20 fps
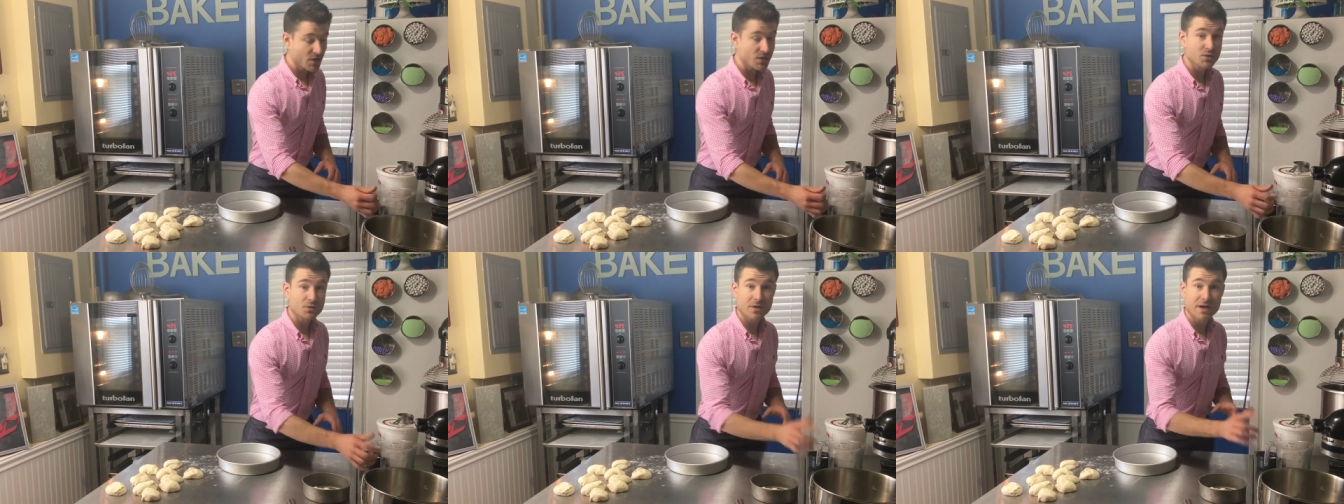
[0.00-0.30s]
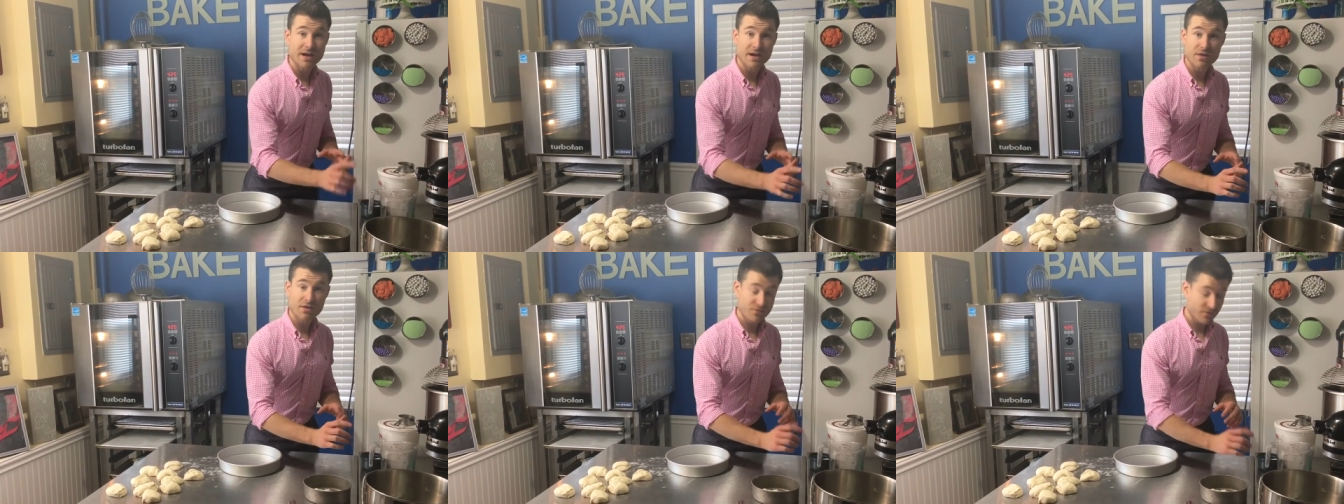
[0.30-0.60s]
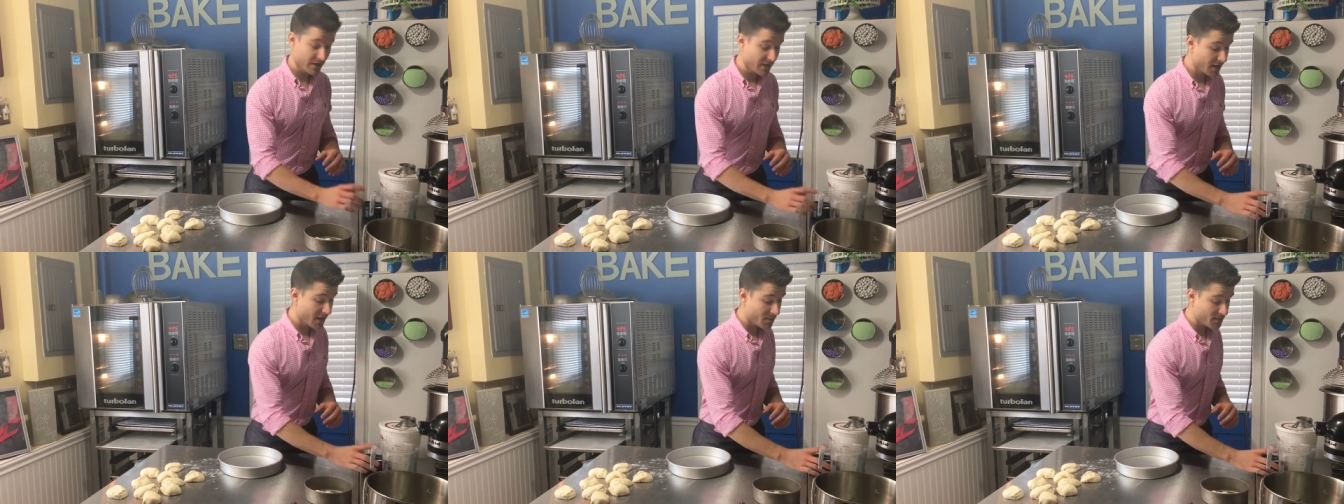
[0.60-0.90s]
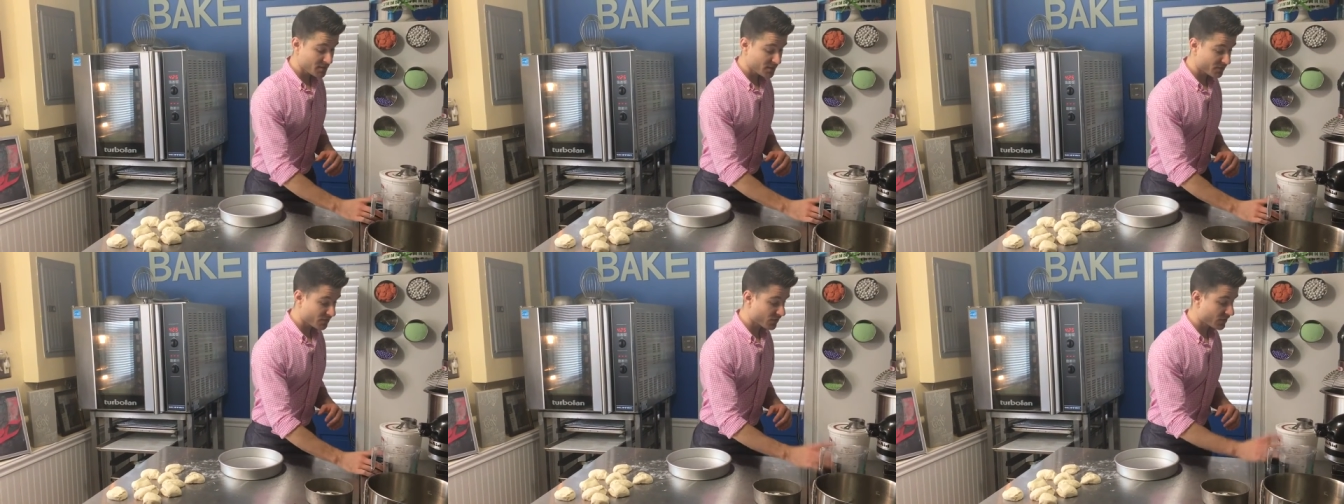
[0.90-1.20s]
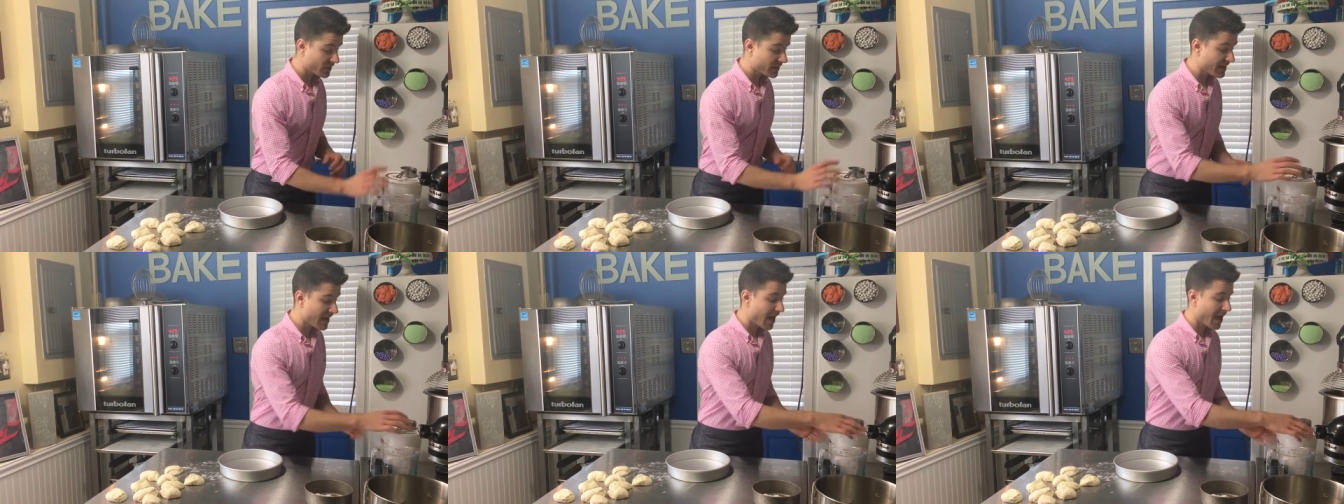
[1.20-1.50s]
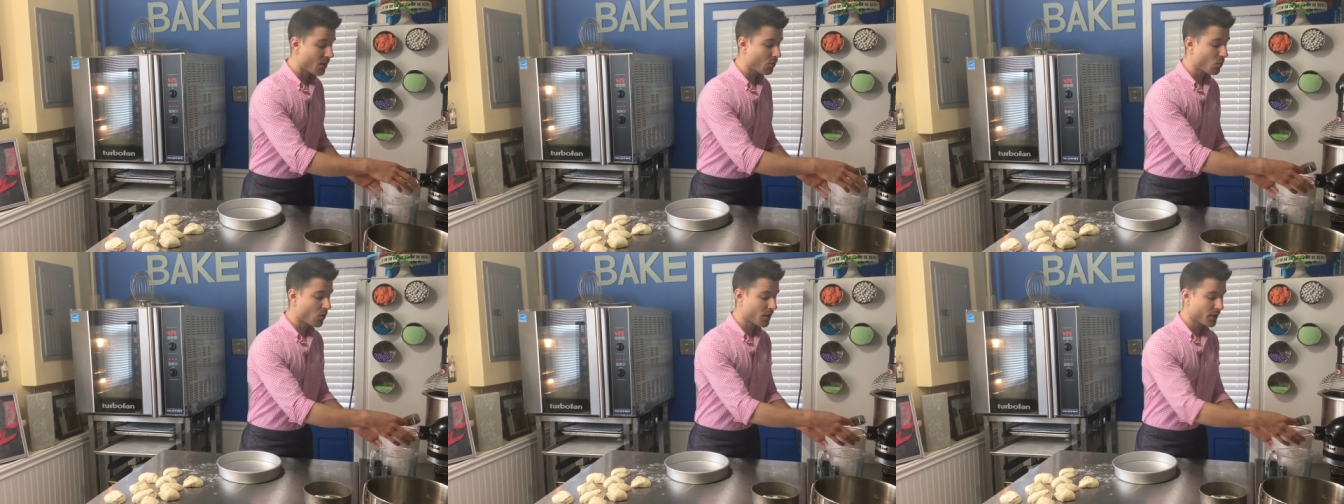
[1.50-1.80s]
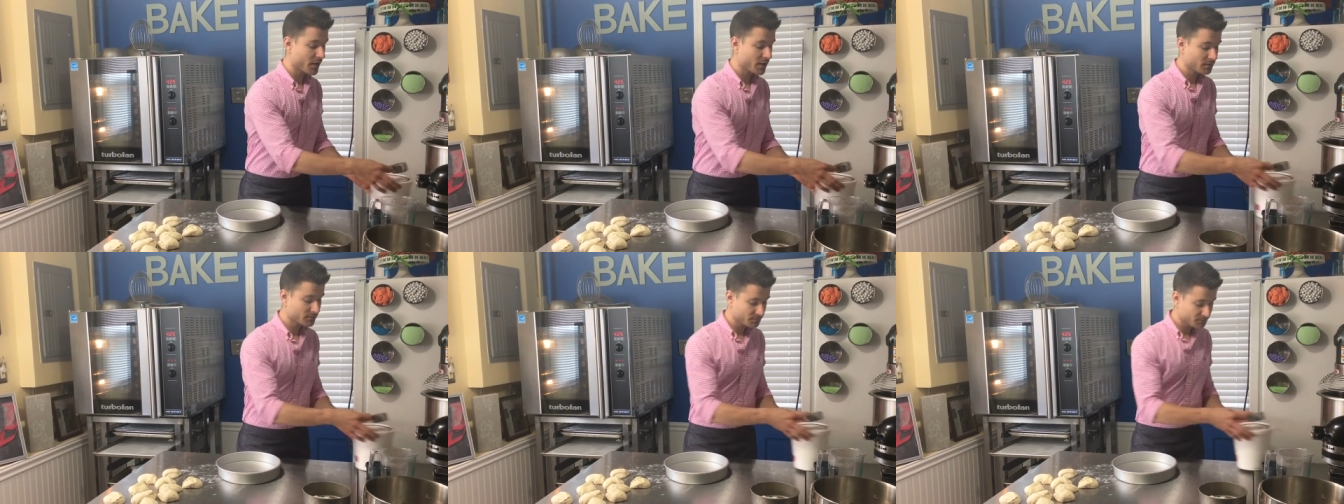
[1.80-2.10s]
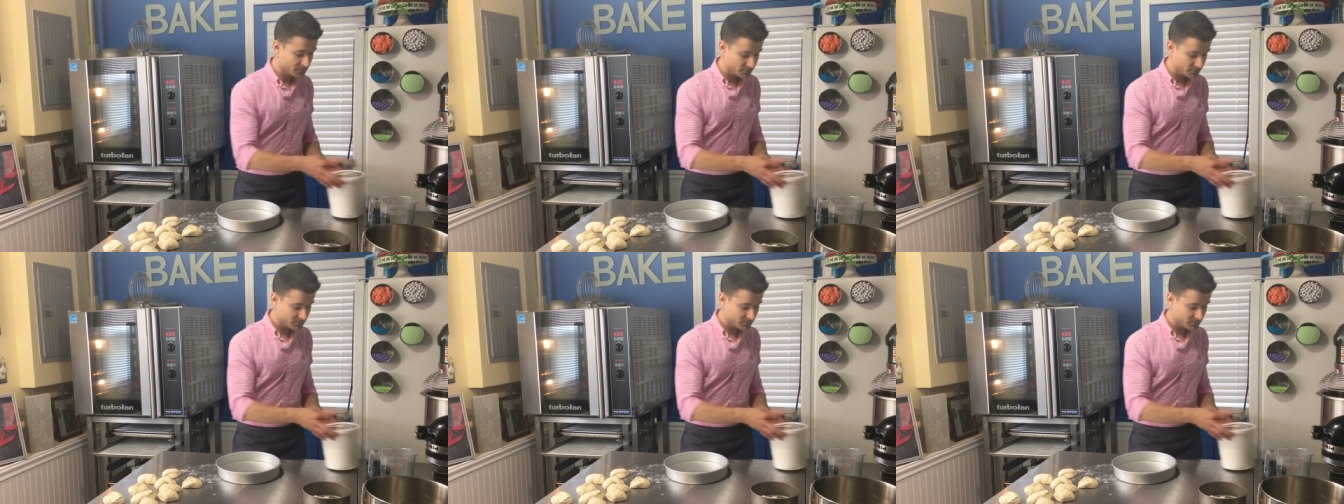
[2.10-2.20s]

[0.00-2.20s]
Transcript: So I had three cups of really hot water,